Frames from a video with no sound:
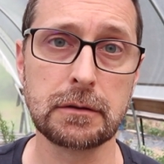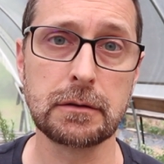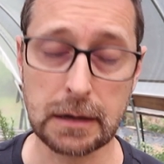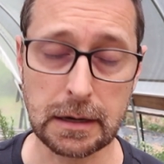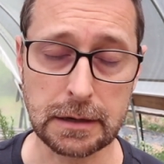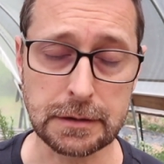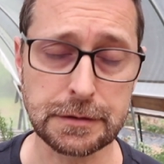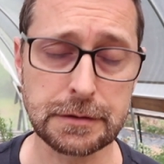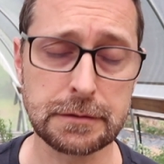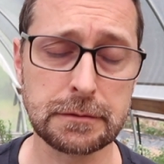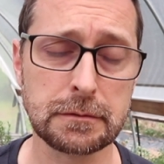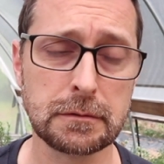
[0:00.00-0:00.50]

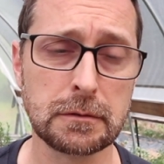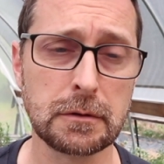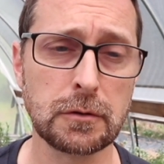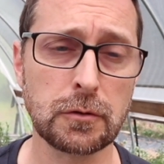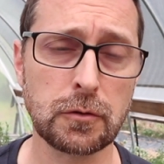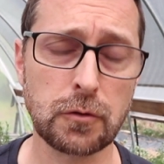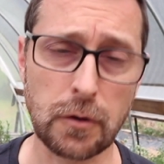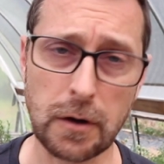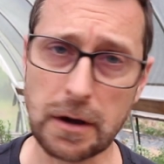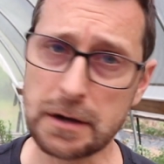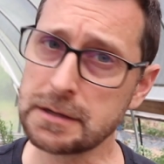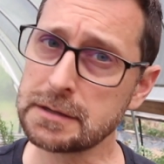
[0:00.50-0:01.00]
Yes,
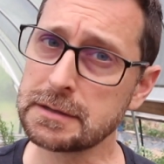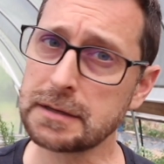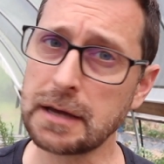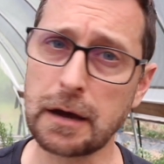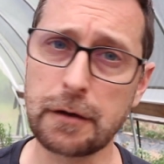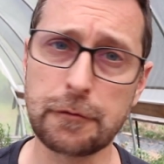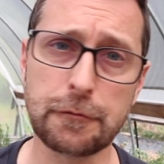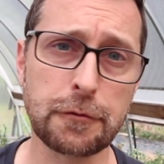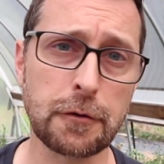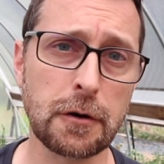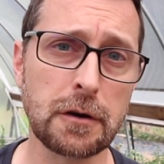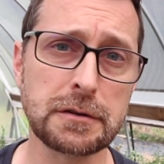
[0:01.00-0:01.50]
Christ
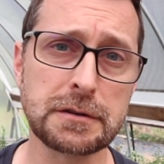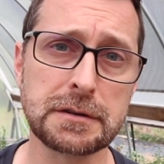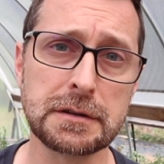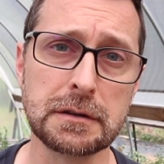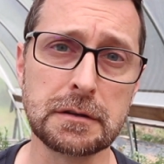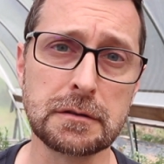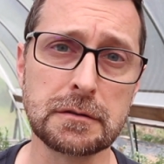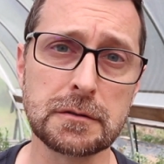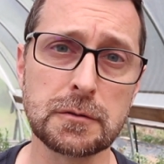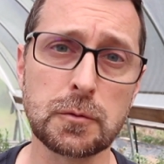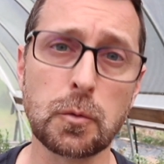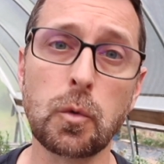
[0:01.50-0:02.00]
died for our
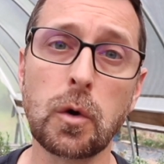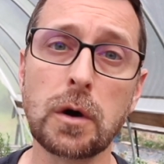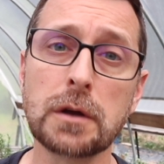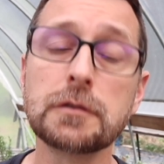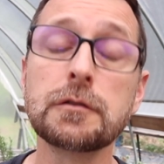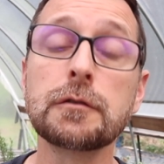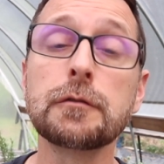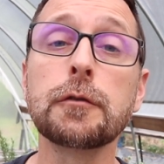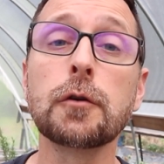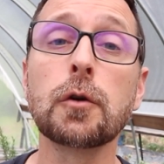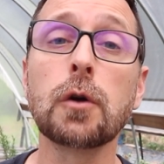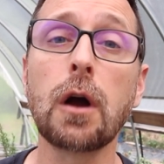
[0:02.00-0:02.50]
sins
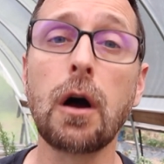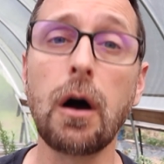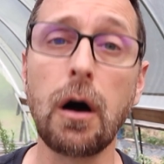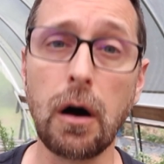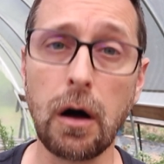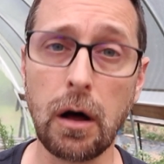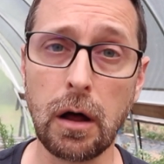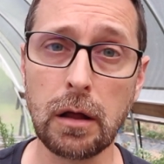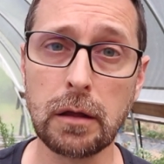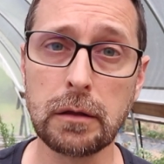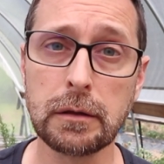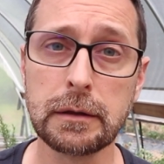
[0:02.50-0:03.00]
once for
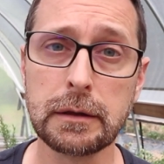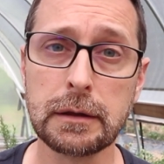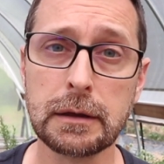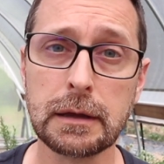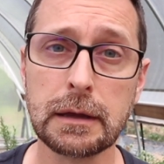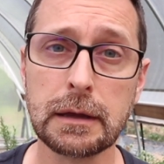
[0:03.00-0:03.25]
all,